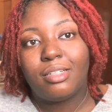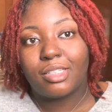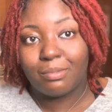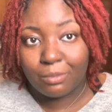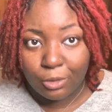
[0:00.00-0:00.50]

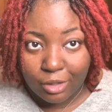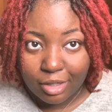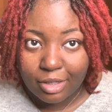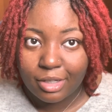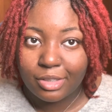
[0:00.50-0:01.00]
The
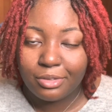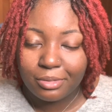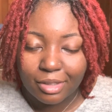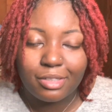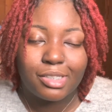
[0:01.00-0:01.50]
more you
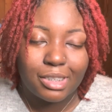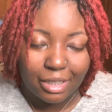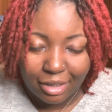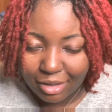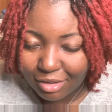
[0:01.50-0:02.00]

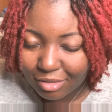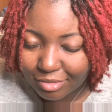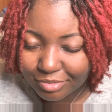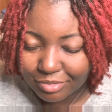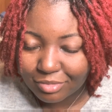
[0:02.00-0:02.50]
understand.
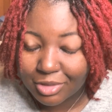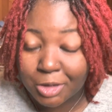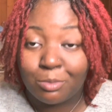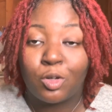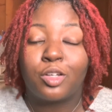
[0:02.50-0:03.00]
The
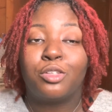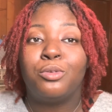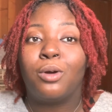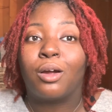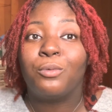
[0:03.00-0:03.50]
more
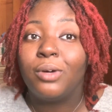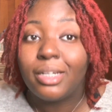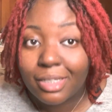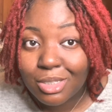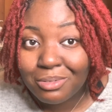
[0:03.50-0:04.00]
you are
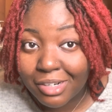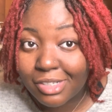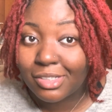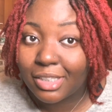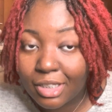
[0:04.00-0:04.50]
willing to
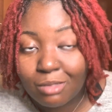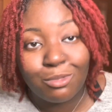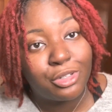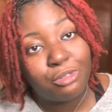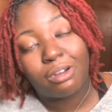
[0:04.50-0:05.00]
understand, the
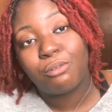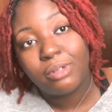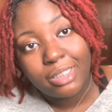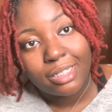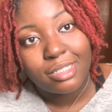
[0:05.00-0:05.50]
more you are
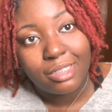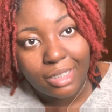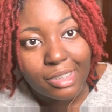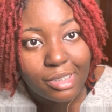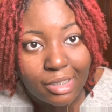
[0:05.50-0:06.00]
willing to
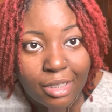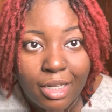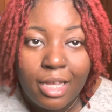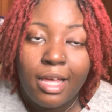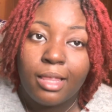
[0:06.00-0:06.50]
listen,
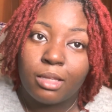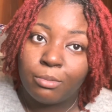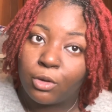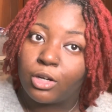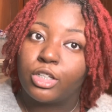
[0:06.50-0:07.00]
the
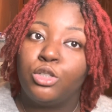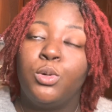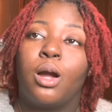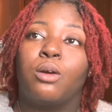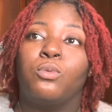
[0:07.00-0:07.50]
more you
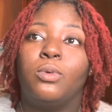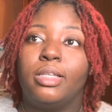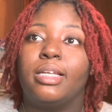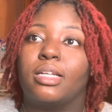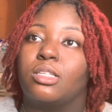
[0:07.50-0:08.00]
are
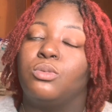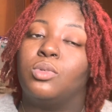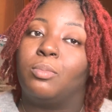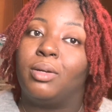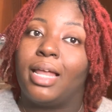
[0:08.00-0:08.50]
willing to
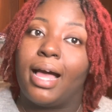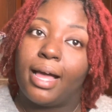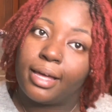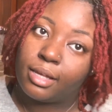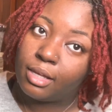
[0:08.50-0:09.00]

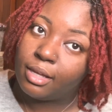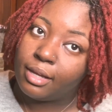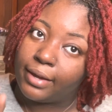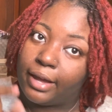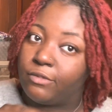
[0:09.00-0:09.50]
apply
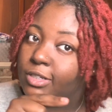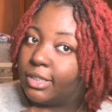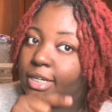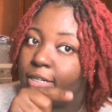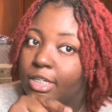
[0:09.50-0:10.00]

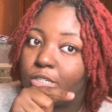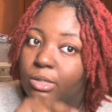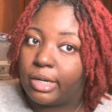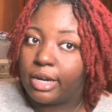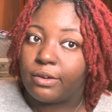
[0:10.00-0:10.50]
everything that
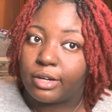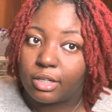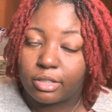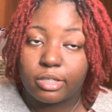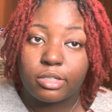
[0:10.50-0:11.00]
you're
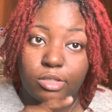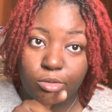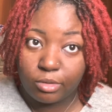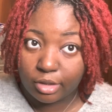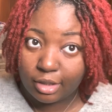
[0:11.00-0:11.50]
hearing
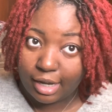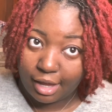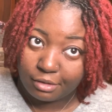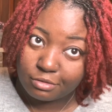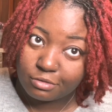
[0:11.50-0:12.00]
to your
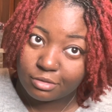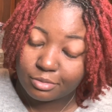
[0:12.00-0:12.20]
life.